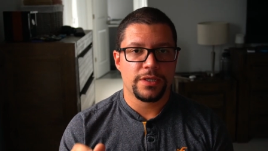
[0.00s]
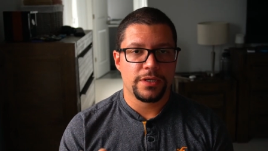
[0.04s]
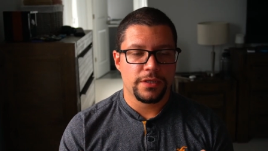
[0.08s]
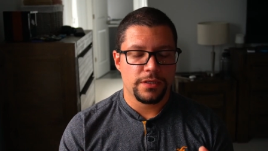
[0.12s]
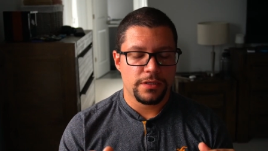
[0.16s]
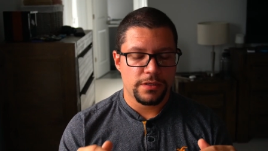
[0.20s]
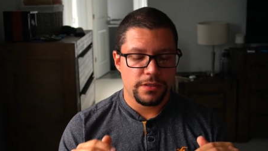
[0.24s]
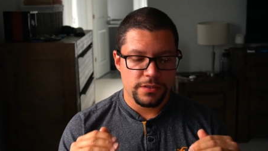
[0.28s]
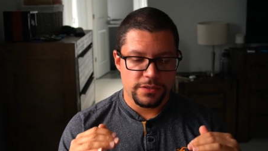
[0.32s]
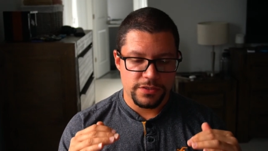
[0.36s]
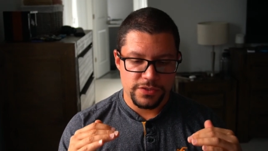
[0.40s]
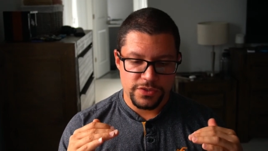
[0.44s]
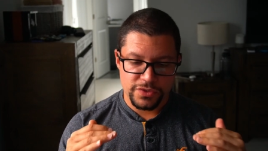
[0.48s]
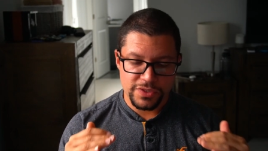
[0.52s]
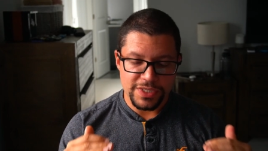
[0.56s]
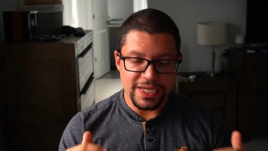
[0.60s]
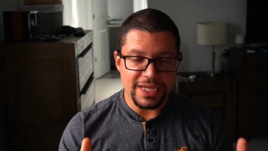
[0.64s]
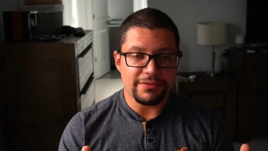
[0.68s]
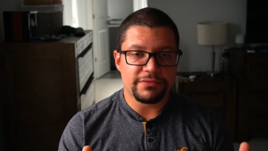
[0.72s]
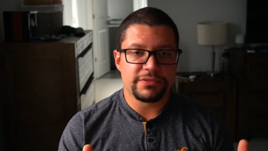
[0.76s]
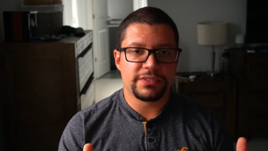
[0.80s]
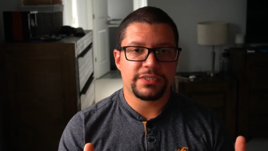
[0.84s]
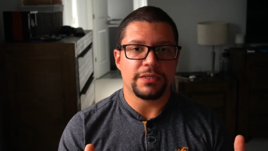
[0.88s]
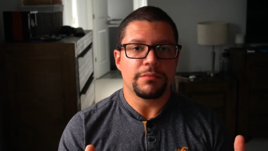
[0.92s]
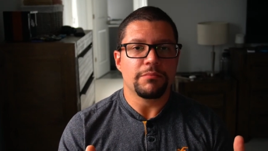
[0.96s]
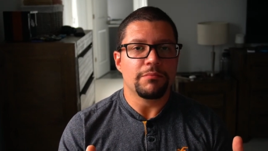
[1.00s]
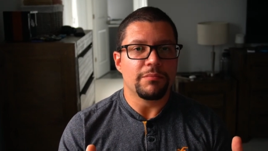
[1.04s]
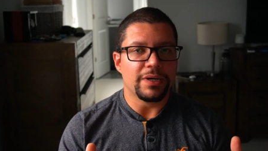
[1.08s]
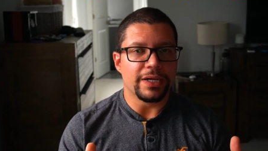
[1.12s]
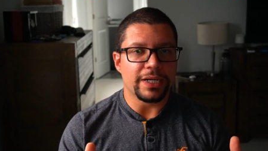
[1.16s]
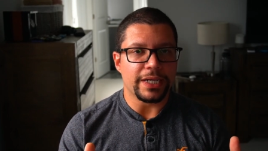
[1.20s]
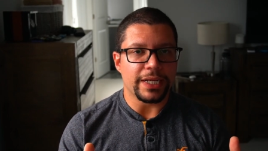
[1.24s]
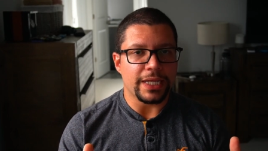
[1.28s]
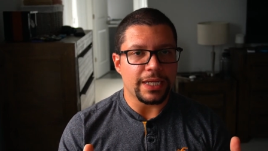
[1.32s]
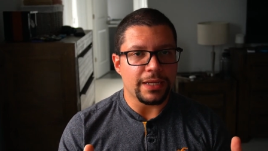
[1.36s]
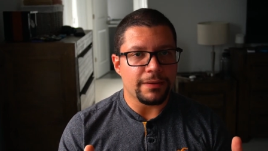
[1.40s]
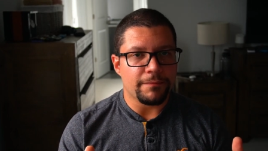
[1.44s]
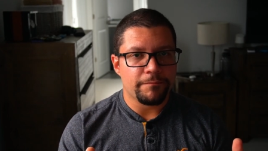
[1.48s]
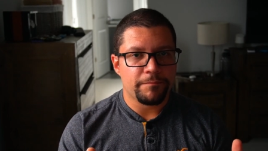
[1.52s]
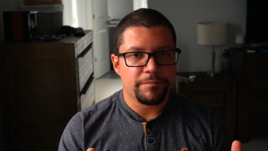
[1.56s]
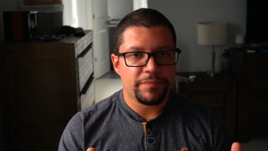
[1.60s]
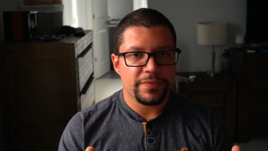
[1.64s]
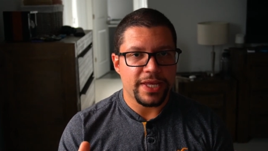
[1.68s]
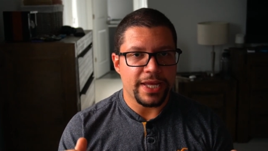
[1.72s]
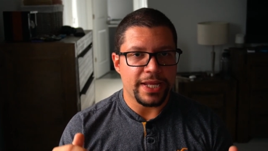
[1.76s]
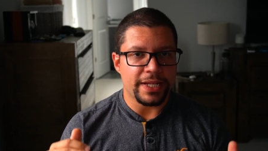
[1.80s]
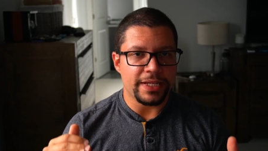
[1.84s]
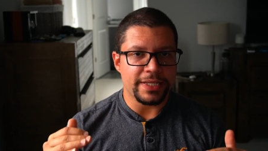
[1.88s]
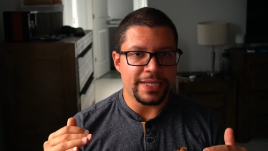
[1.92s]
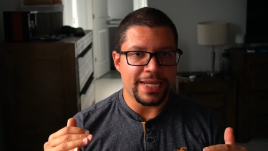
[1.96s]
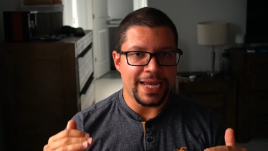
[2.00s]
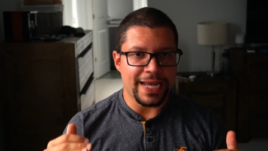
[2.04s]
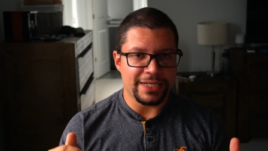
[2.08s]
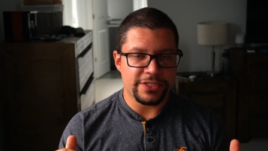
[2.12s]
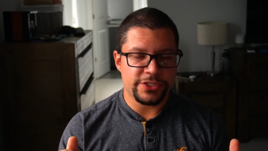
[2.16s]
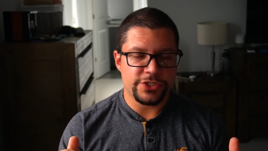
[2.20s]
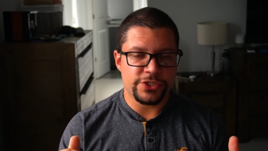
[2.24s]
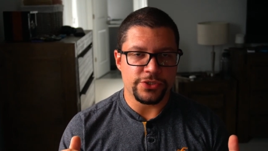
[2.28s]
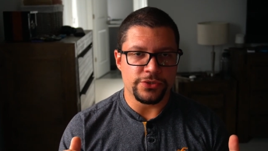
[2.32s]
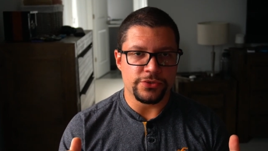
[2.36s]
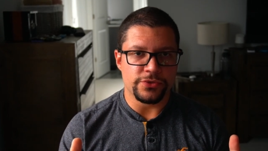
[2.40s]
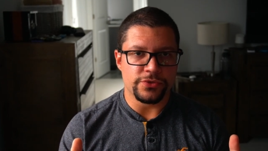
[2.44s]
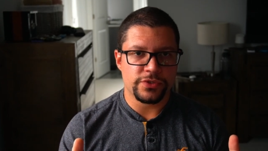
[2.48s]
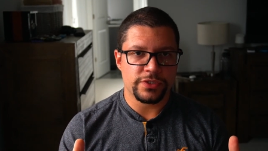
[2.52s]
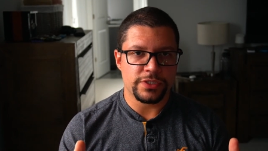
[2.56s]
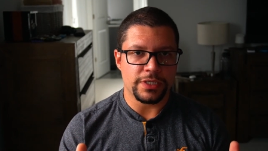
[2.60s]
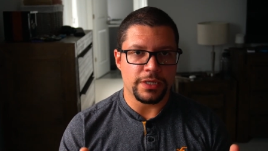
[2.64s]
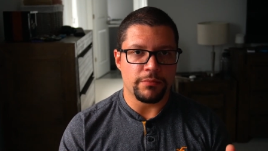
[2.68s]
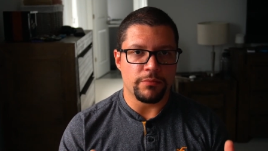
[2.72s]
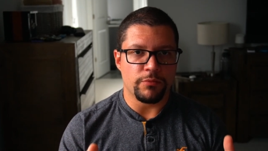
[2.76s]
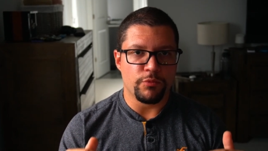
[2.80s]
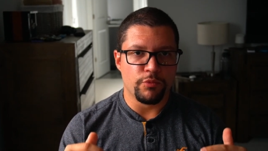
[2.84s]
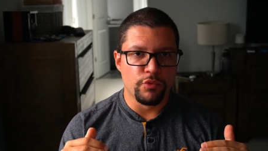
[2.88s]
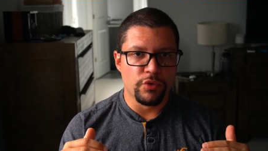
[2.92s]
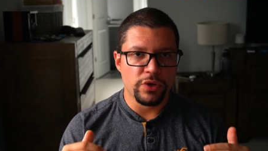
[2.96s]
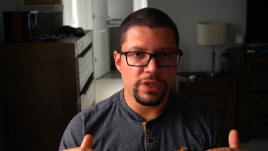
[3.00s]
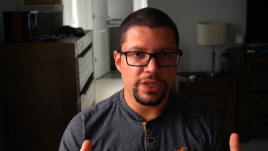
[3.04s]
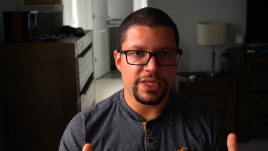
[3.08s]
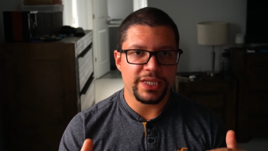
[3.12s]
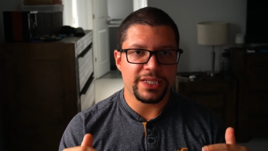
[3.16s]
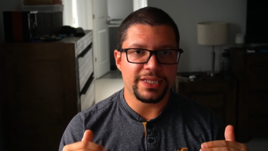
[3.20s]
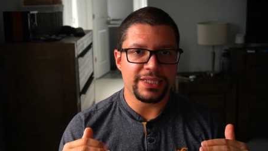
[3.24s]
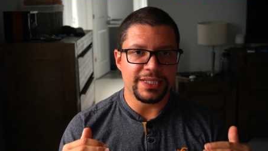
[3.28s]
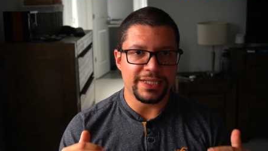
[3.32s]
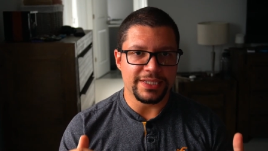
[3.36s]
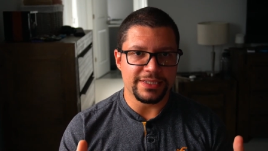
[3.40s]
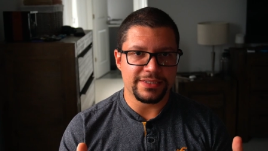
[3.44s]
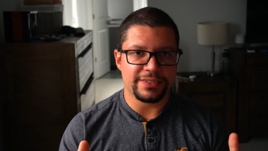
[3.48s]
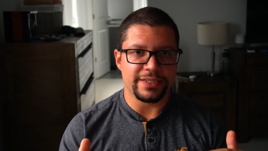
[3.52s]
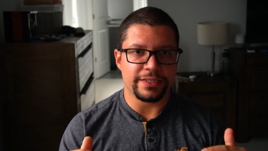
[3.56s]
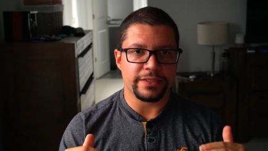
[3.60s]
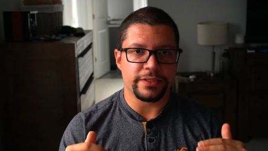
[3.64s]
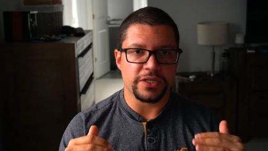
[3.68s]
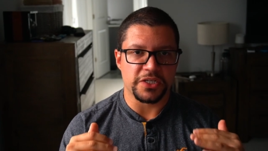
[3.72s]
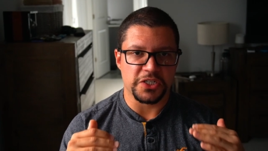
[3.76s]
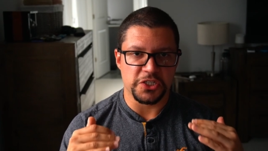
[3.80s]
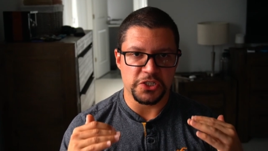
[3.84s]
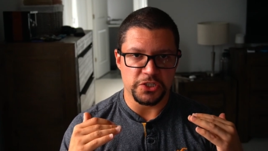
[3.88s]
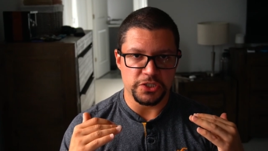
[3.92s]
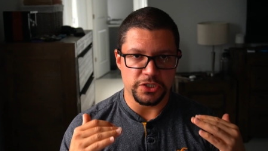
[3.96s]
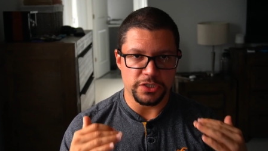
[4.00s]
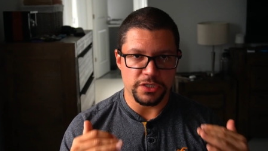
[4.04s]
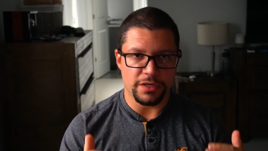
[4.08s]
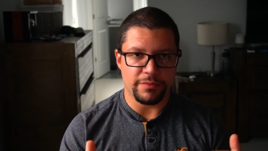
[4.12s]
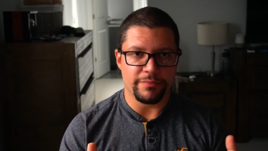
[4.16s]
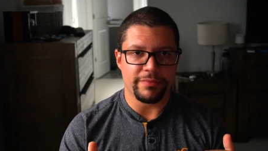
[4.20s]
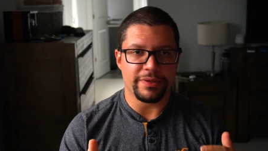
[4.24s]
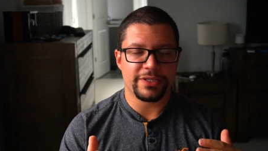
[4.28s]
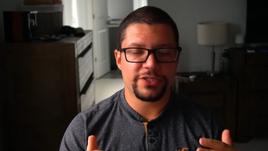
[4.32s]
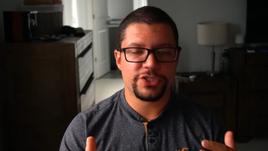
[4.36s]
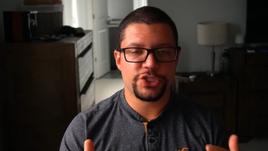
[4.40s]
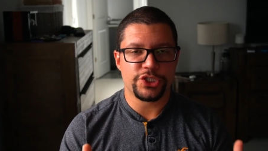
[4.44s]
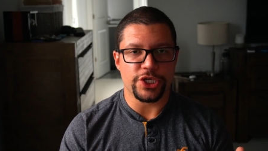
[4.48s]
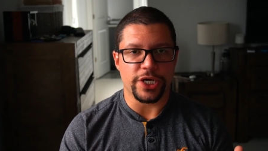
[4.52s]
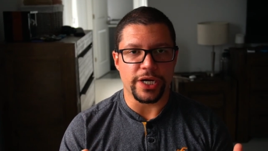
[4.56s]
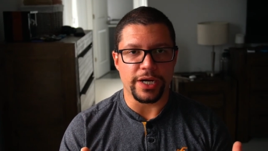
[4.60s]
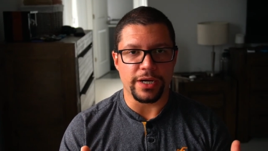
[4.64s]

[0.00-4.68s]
save some money and get you some really decent ergonomic chair.